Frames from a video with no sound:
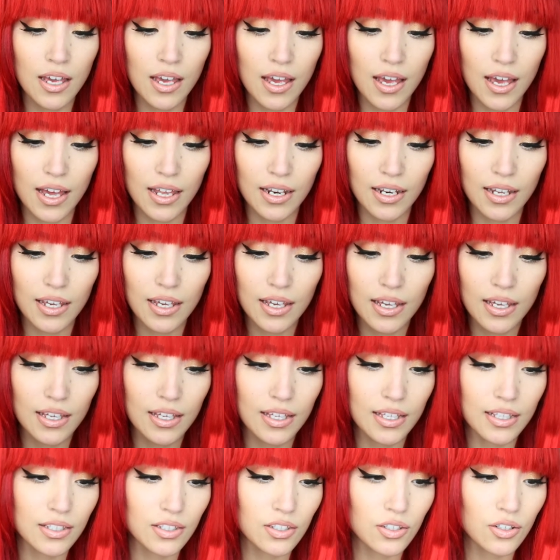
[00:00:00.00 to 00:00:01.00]
And it
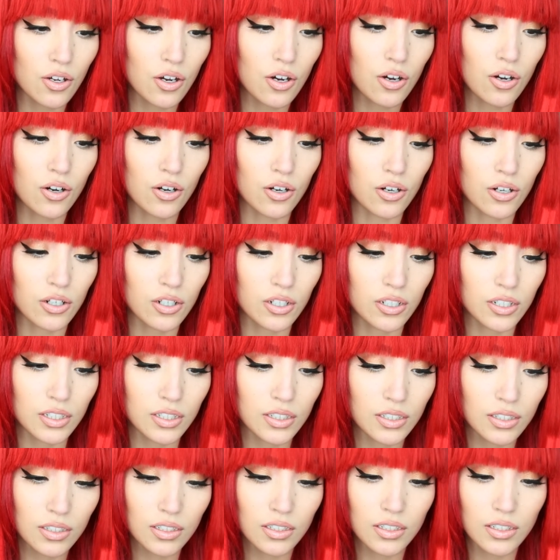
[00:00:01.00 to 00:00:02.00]
is
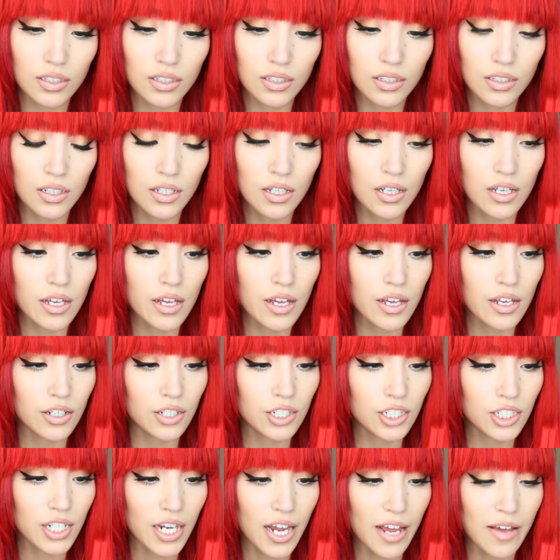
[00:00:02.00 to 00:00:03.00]
called
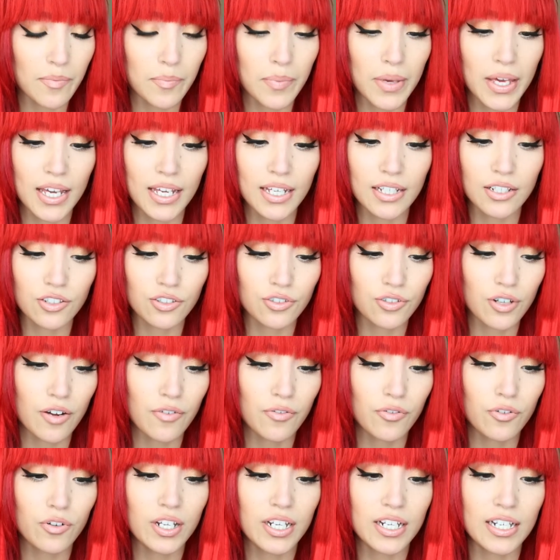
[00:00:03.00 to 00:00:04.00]
Champagne
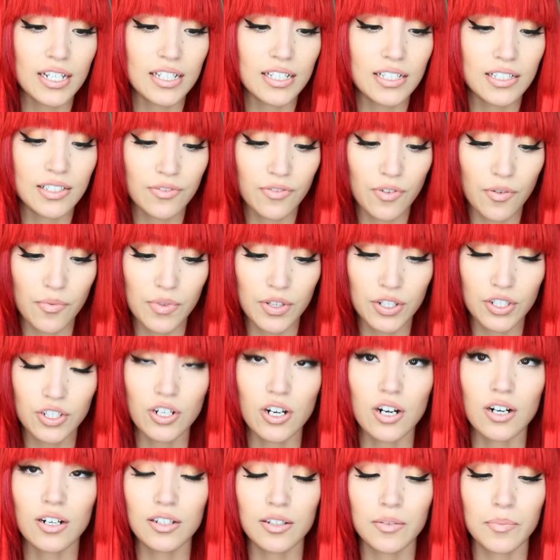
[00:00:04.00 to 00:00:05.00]
Truffle. And it is from the
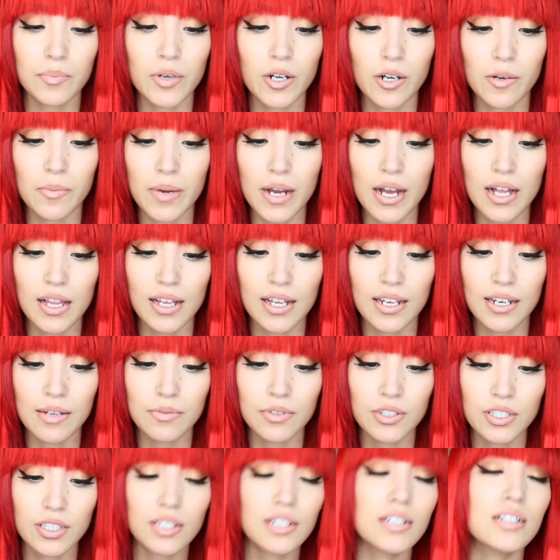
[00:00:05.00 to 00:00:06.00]
Chocolate Bar palette. And I'm
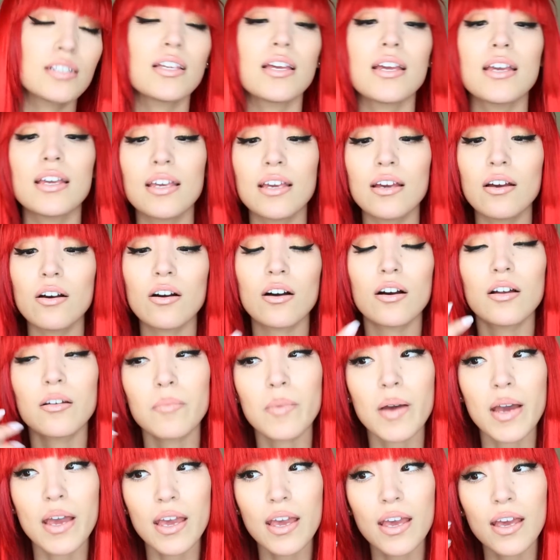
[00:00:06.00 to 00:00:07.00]
just going to take it on
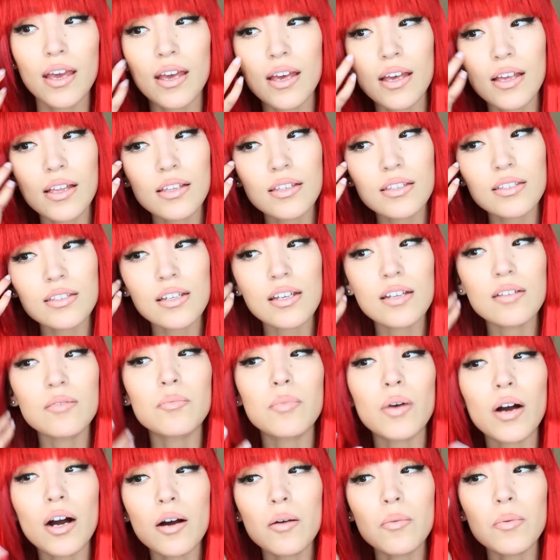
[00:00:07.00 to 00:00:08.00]
my hands and
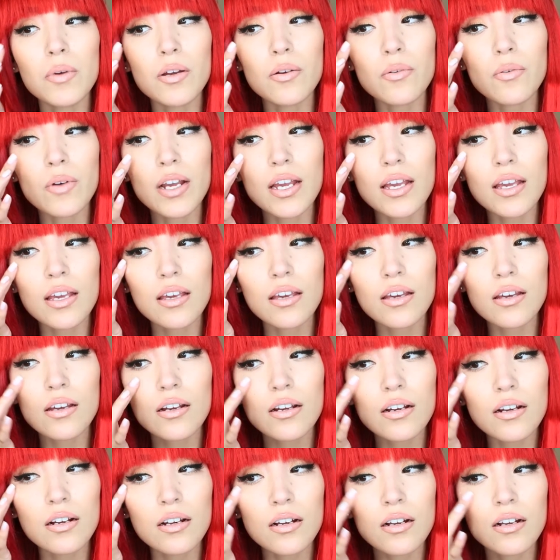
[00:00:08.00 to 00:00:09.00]
pop it right
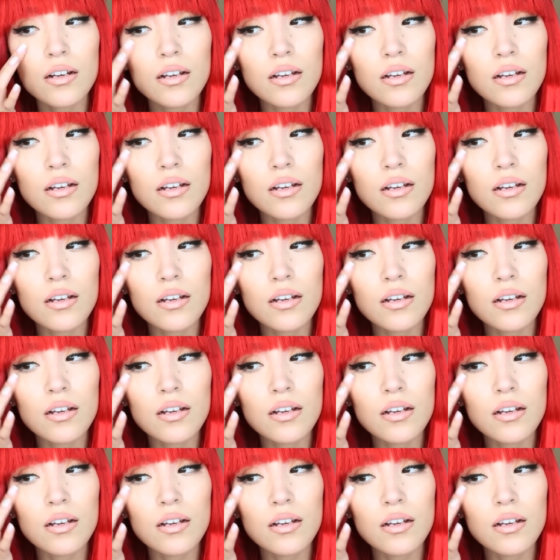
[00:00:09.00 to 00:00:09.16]
here.